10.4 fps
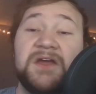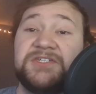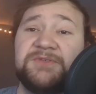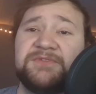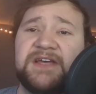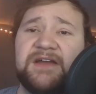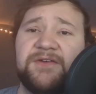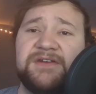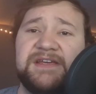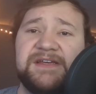She was on
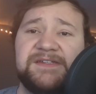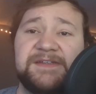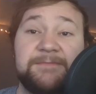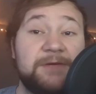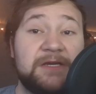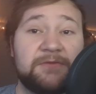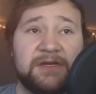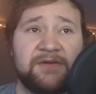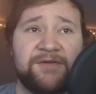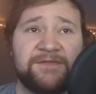her knees and
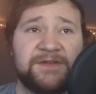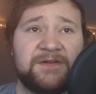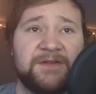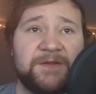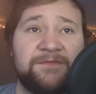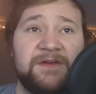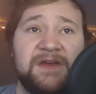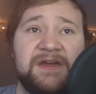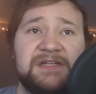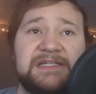peering over the cliff.
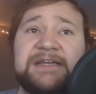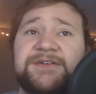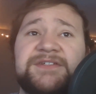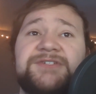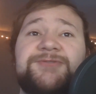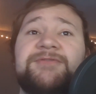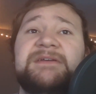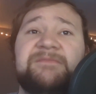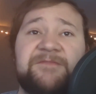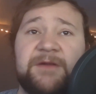Tears
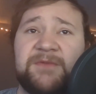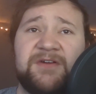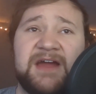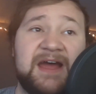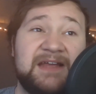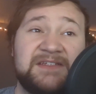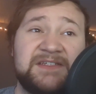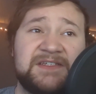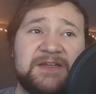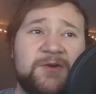streamed from her eyes
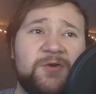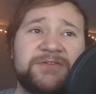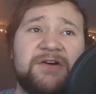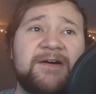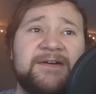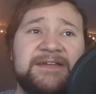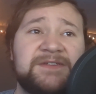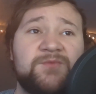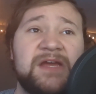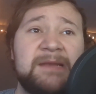as the cold
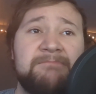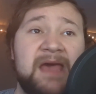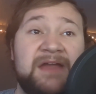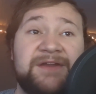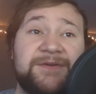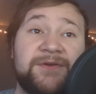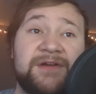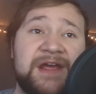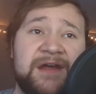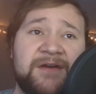August wind matted her
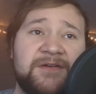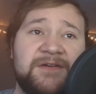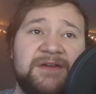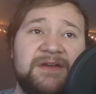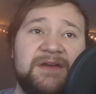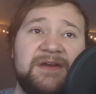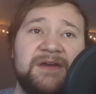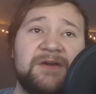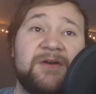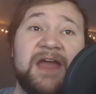hair.
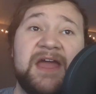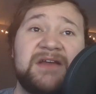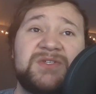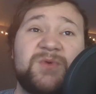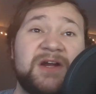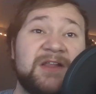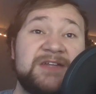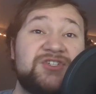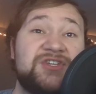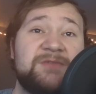Her hands were
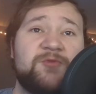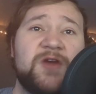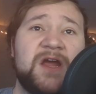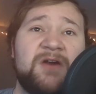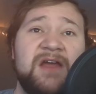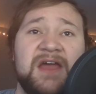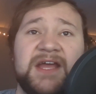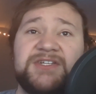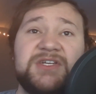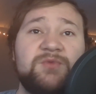clenched in prayer,
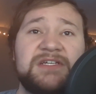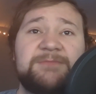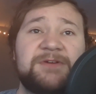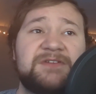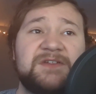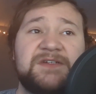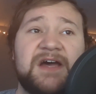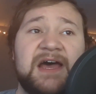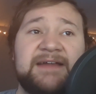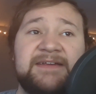and she whispered to
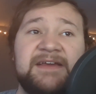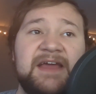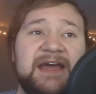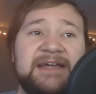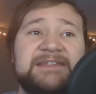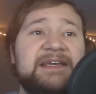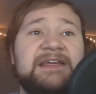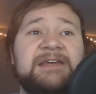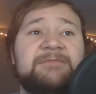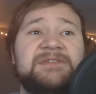God, asking
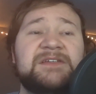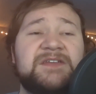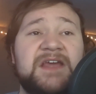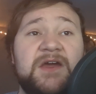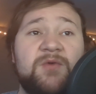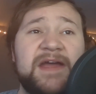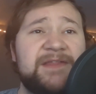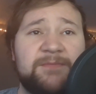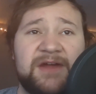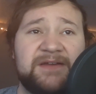him to take away
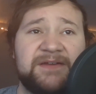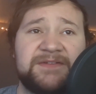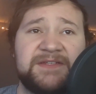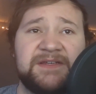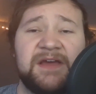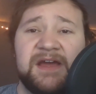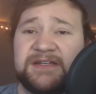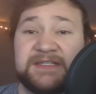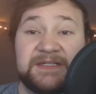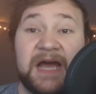the pregnancy,
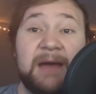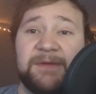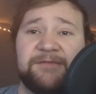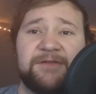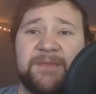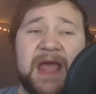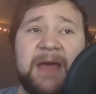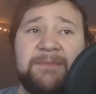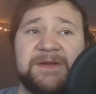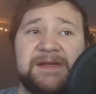to stop it from
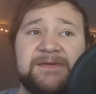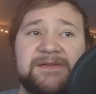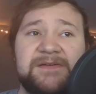happening.